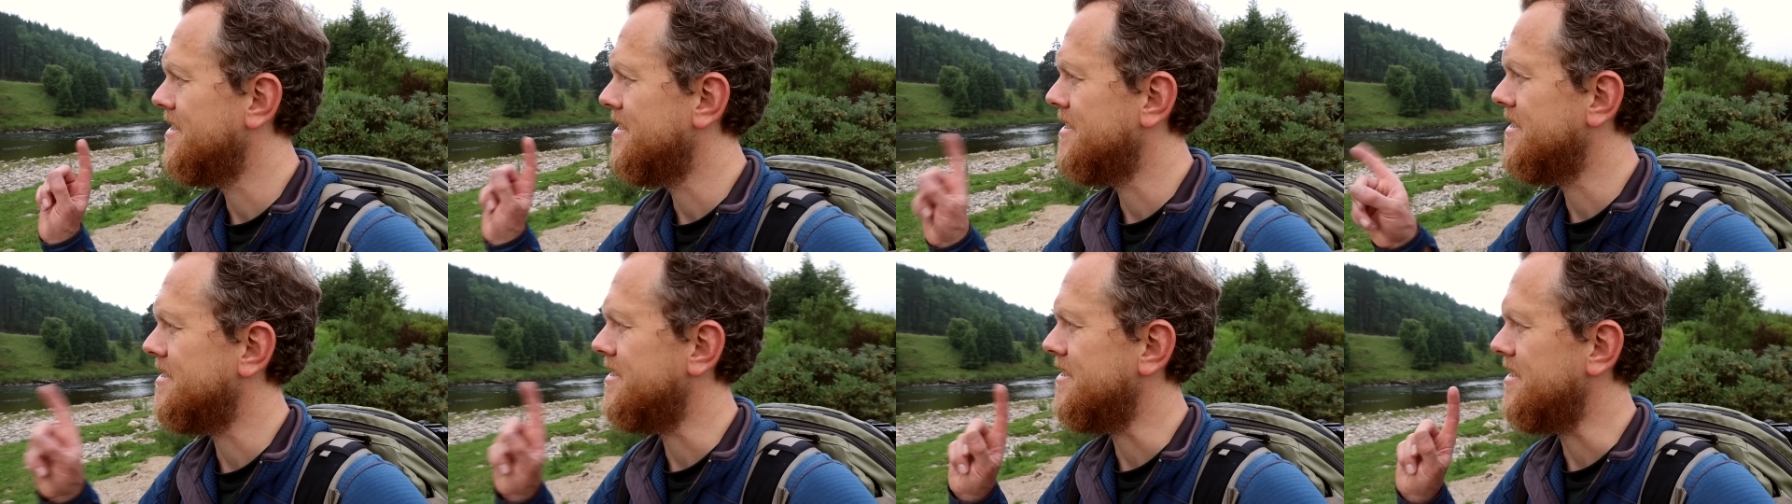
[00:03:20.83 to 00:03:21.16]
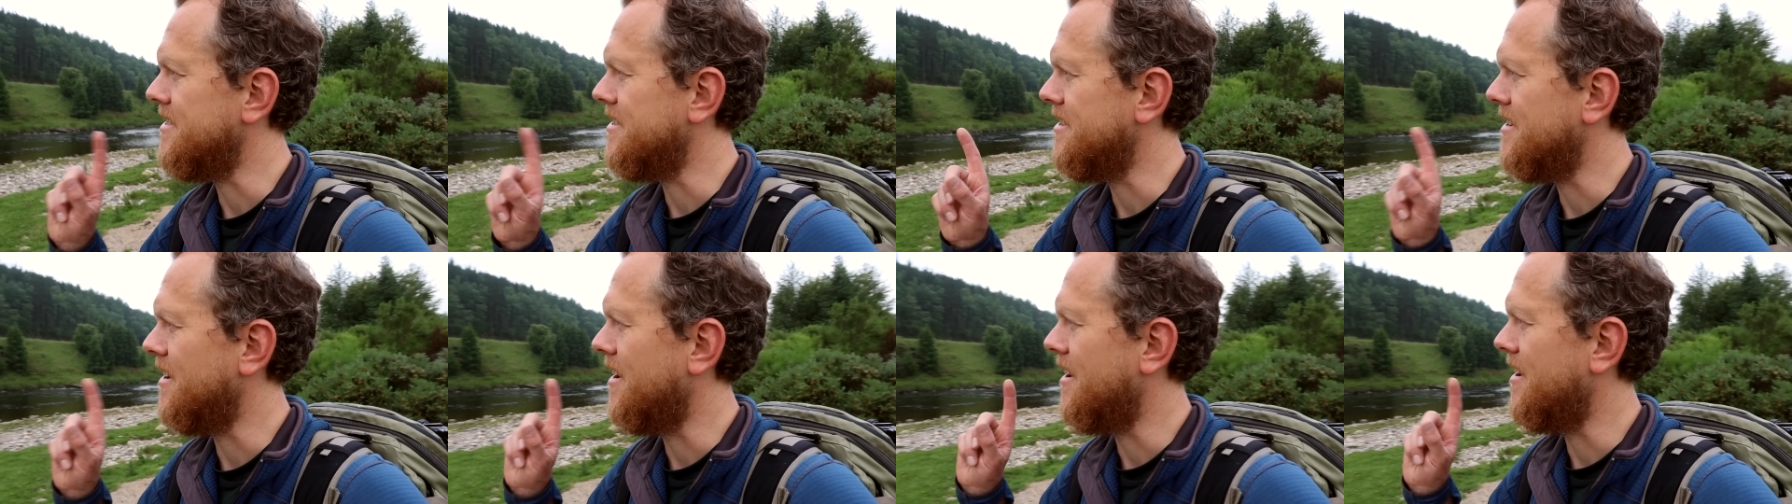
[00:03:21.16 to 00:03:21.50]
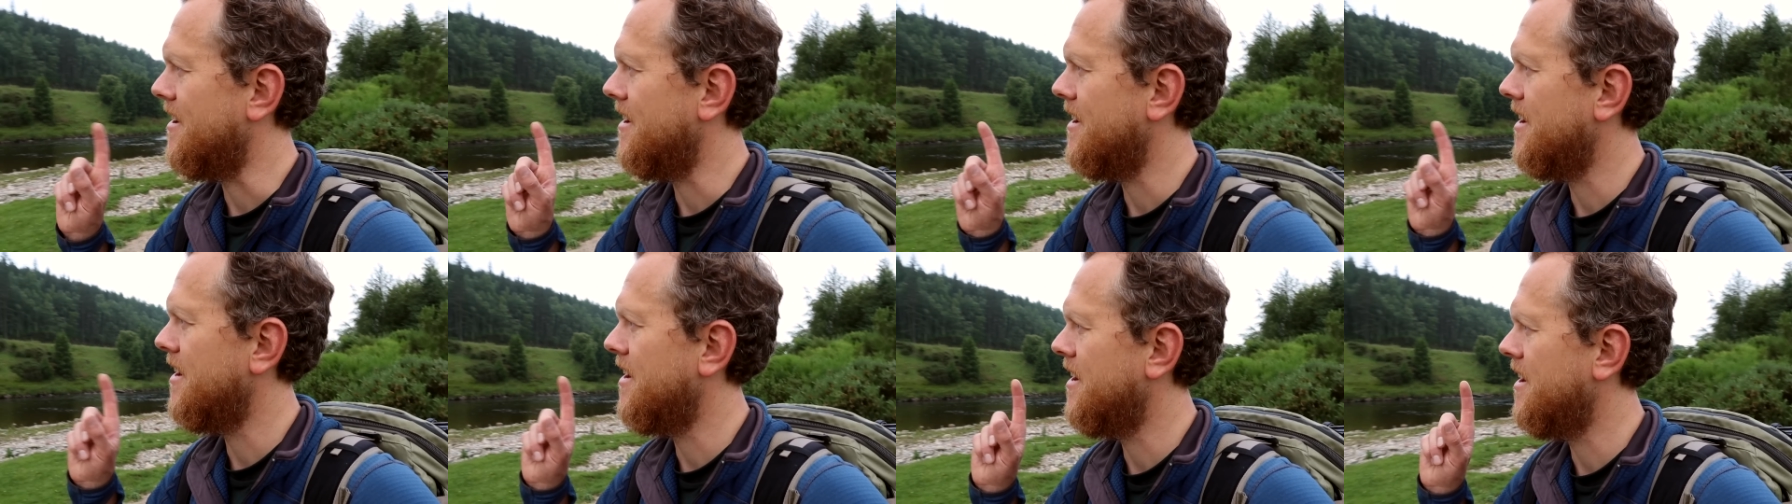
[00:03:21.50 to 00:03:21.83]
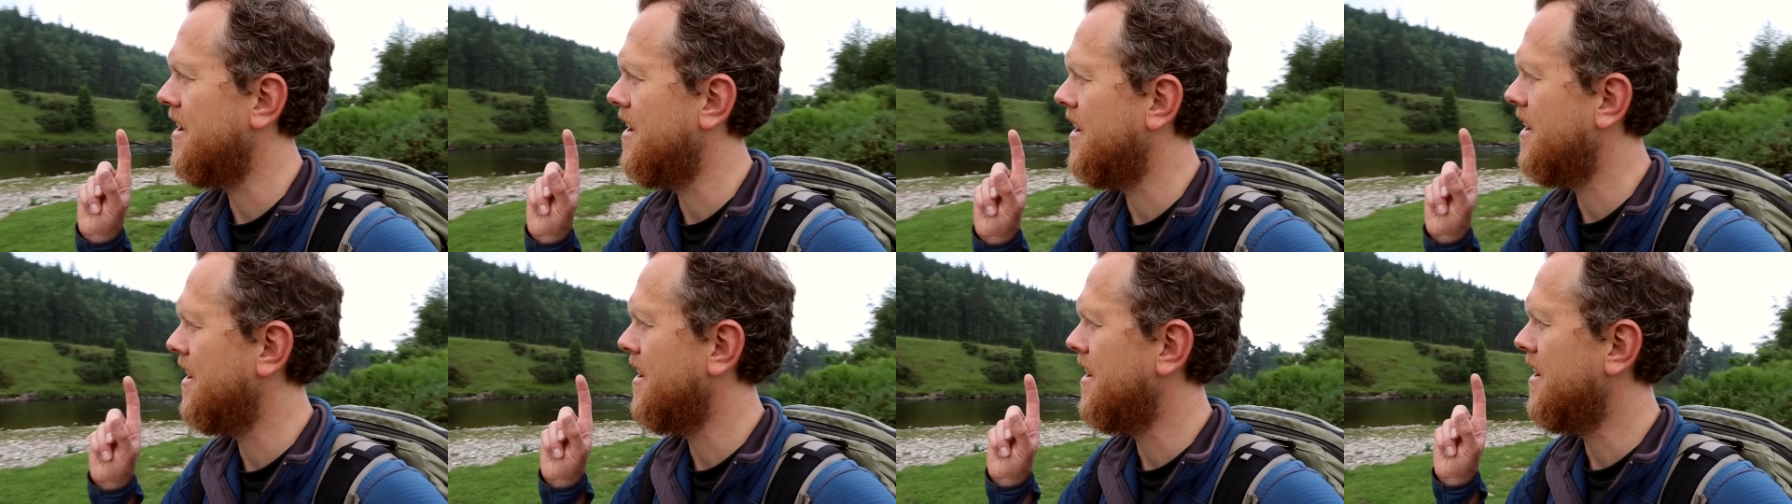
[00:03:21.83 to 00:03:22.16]
It's the
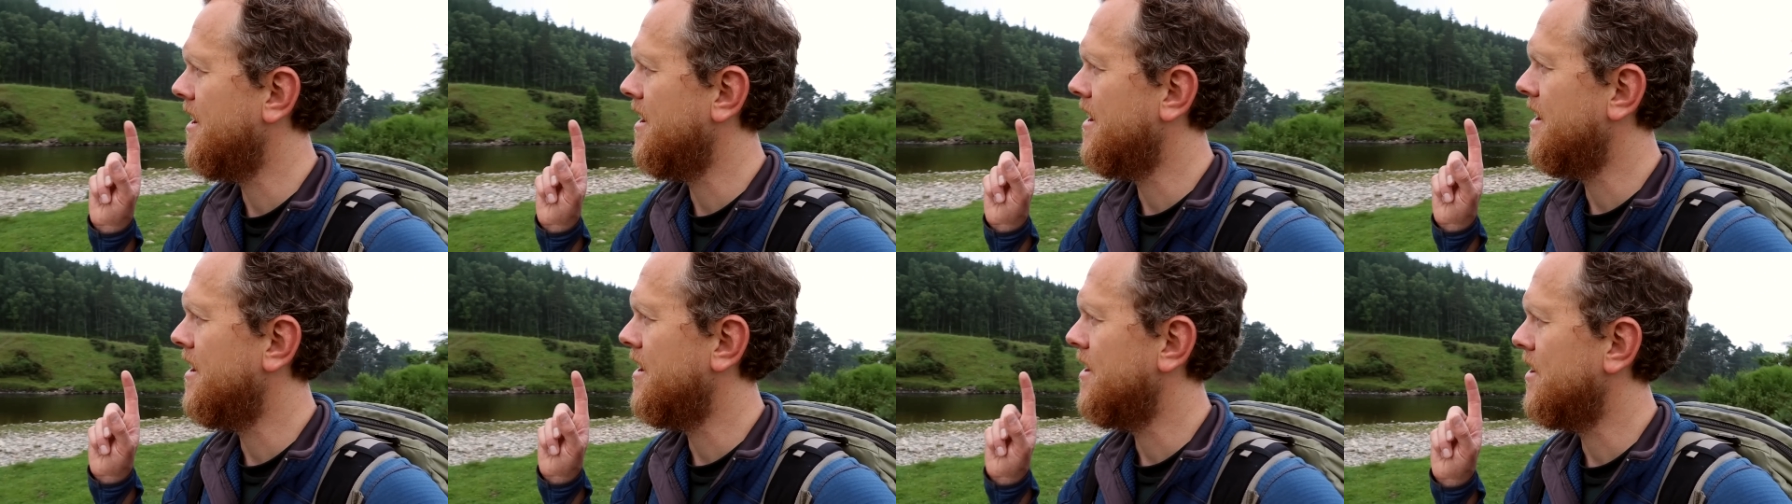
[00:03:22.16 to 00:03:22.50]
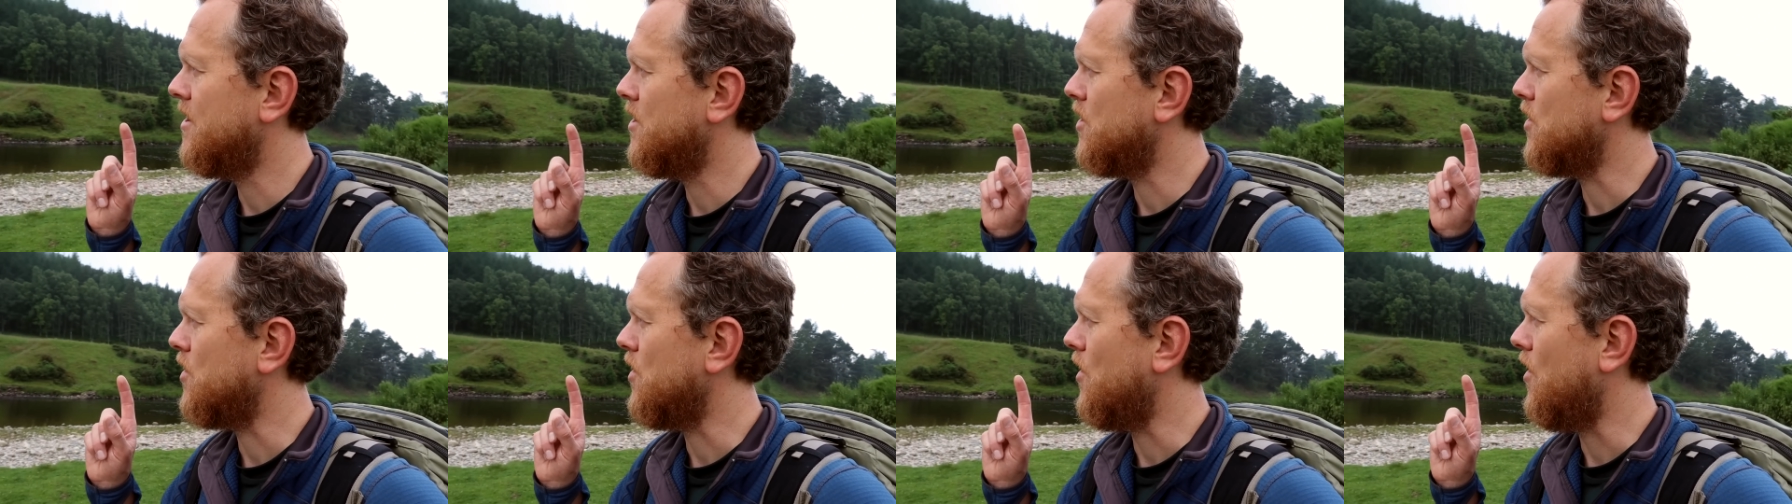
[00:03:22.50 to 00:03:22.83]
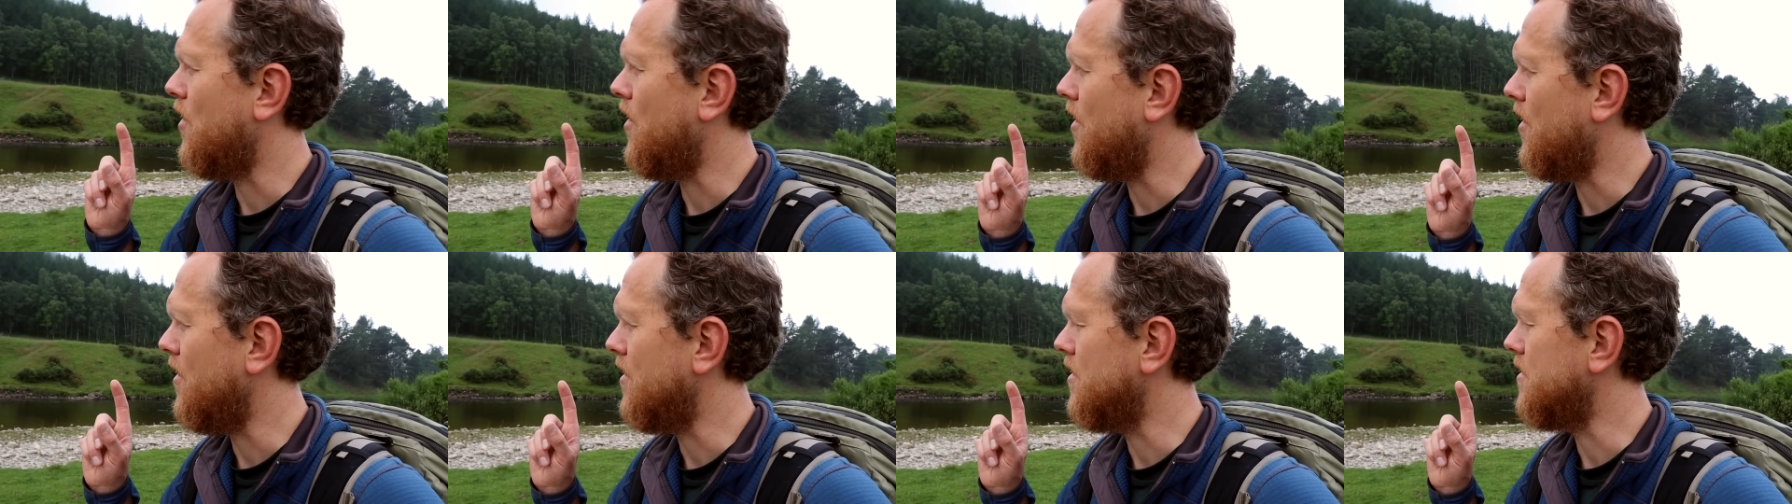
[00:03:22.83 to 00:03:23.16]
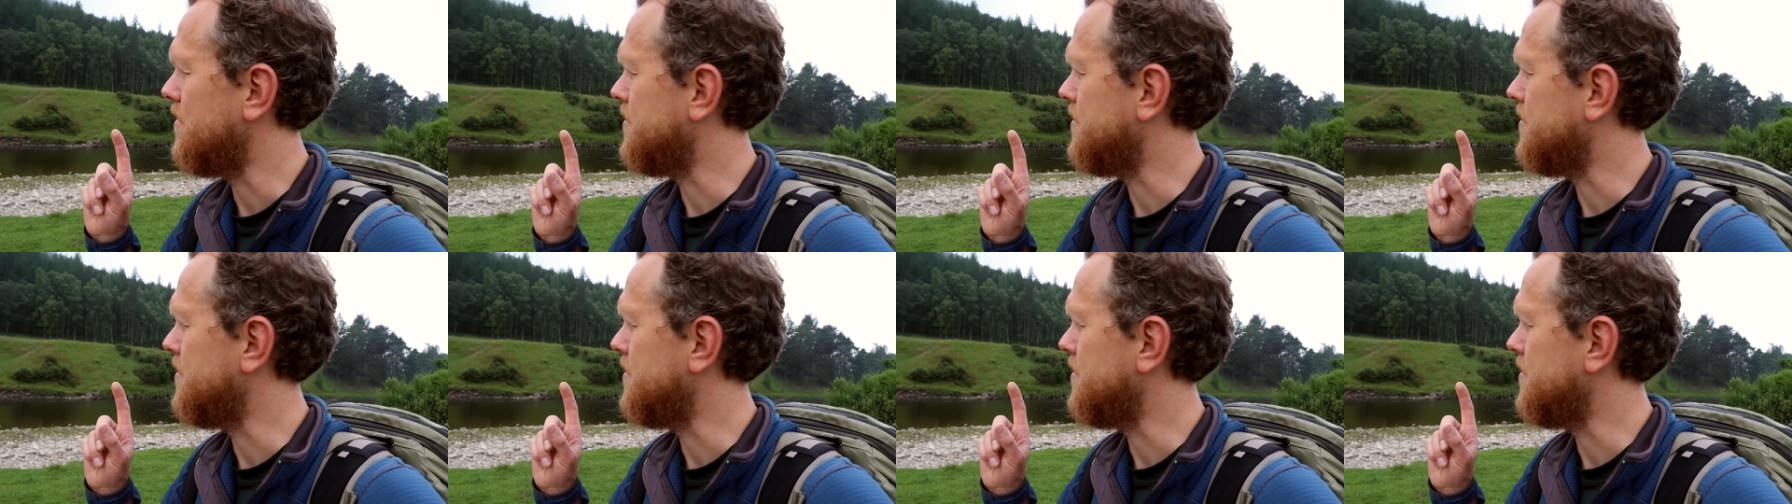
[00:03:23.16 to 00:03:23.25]
call